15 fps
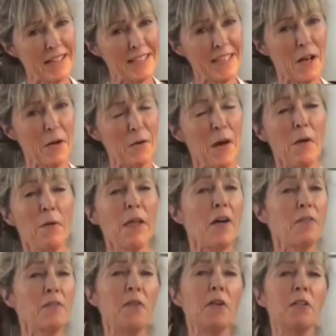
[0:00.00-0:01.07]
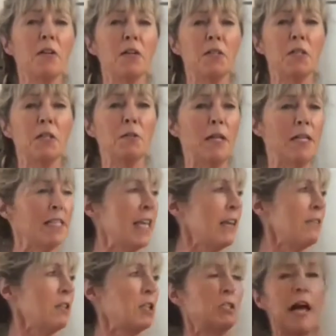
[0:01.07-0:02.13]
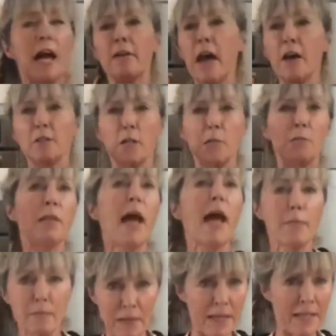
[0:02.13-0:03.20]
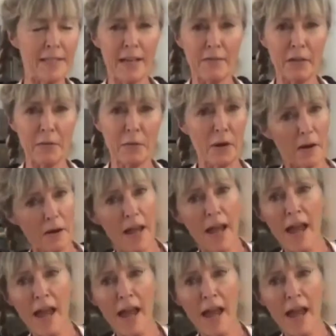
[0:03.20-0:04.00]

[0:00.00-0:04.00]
So without further ado, let's give a shout out to black beans everywhere,